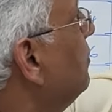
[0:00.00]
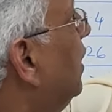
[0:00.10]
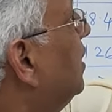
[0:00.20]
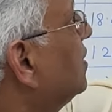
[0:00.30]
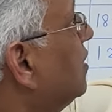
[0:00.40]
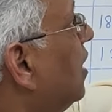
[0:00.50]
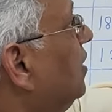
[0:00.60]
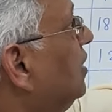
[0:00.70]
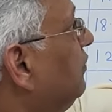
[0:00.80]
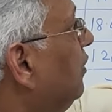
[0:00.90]
a balanced
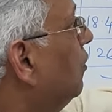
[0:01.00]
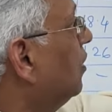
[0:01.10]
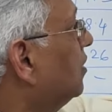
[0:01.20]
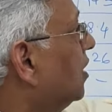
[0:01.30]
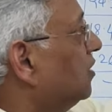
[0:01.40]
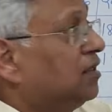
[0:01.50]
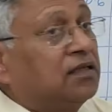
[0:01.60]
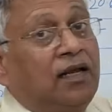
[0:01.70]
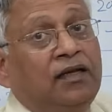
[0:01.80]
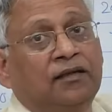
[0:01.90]
line, it will not cut
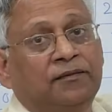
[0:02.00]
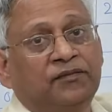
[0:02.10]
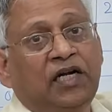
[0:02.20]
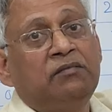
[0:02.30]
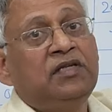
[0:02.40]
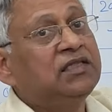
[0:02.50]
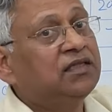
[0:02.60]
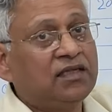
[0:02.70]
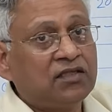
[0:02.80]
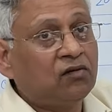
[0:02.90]
this line. That
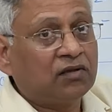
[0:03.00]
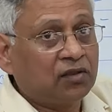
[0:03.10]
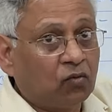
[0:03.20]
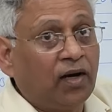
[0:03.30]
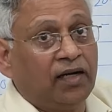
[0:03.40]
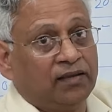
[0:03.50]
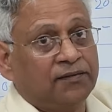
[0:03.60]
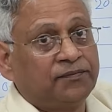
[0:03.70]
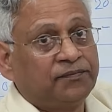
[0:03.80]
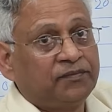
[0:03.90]
means it is not required.
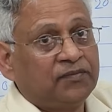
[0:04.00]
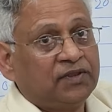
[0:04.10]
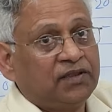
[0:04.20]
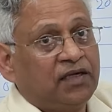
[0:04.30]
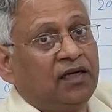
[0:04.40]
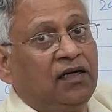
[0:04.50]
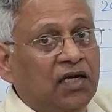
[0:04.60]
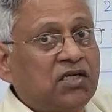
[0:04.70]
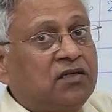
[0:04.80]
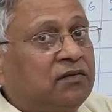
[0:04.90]

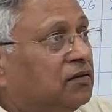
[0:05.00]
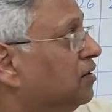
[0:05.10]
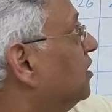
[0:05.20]
Thus,